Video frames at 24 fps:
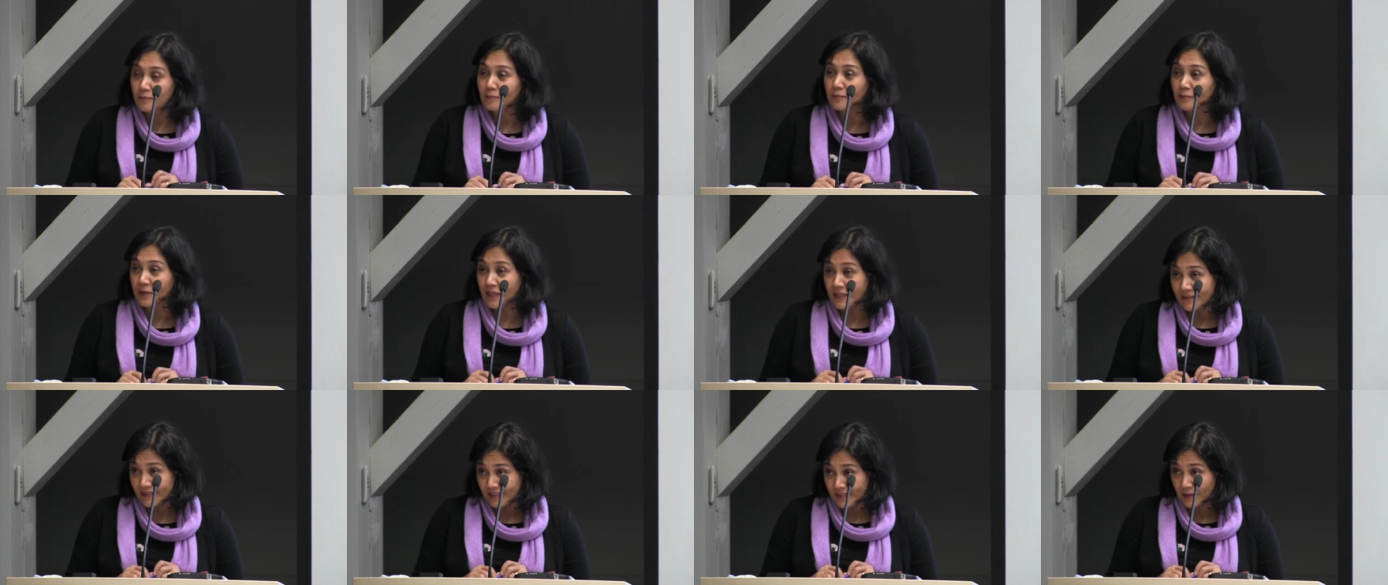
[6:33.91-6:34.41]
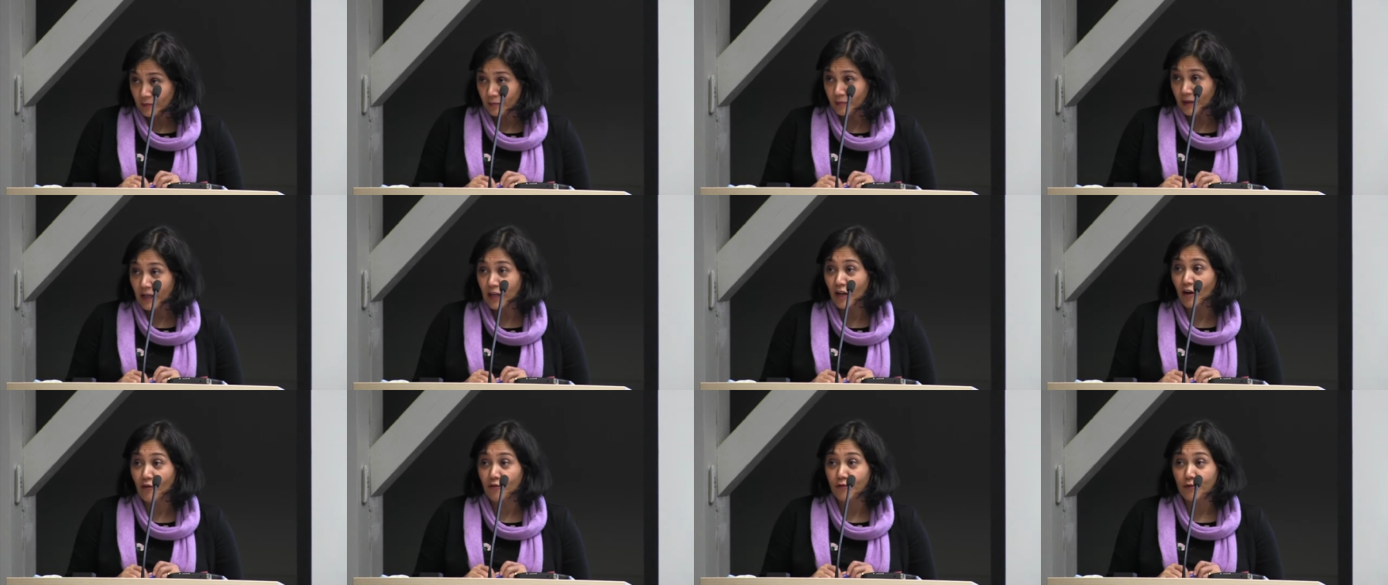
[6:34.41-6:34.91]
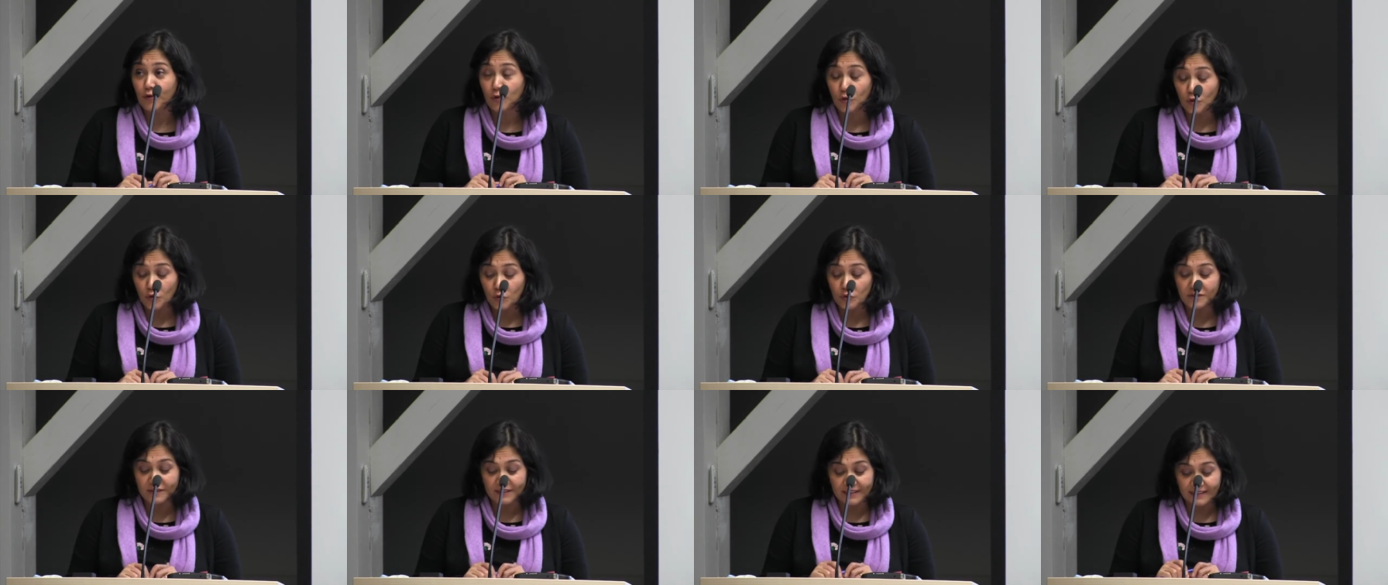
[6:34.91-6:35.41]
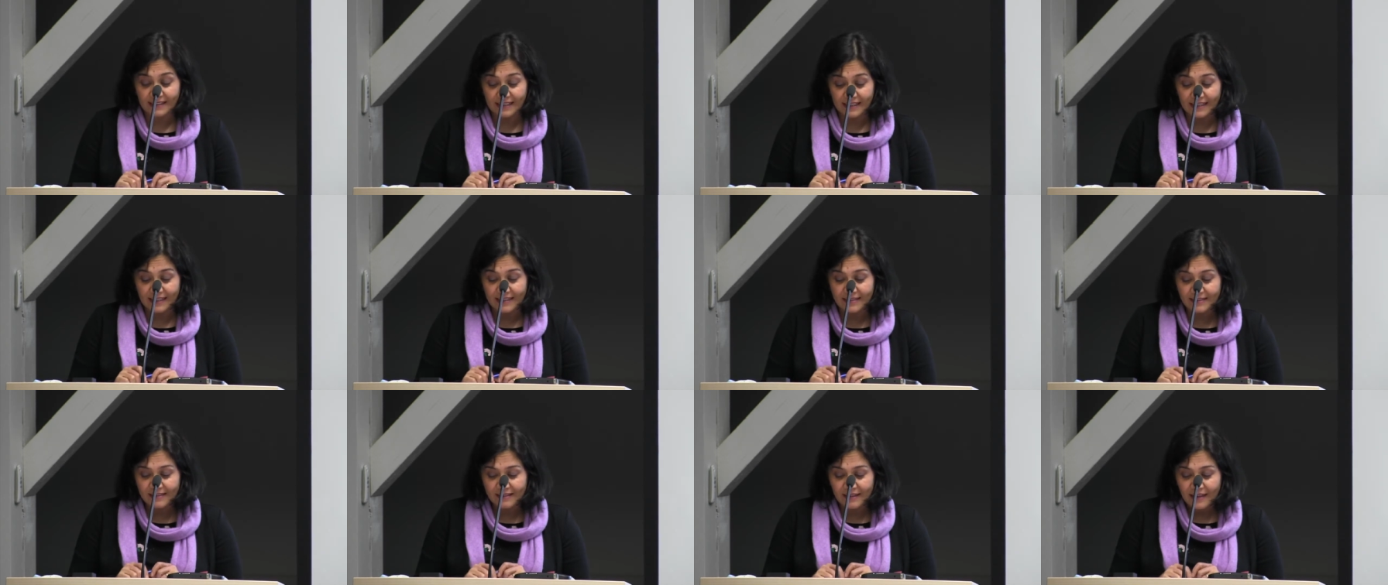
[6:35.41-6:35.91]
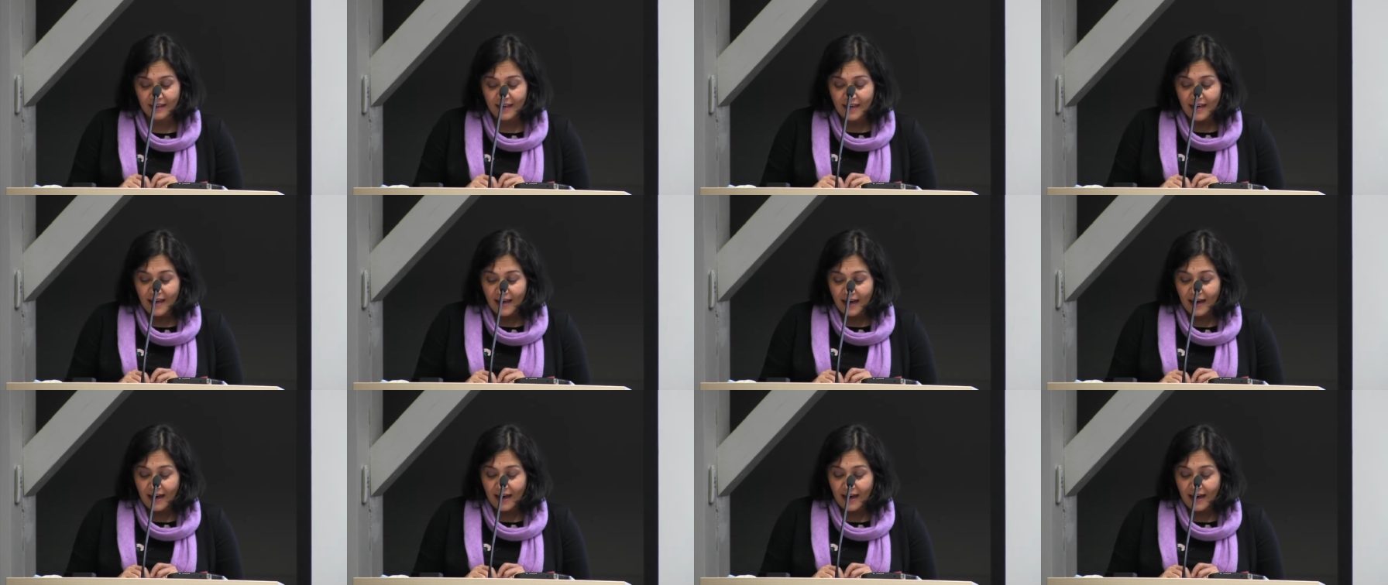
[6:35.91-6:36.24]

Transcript: principle of good deed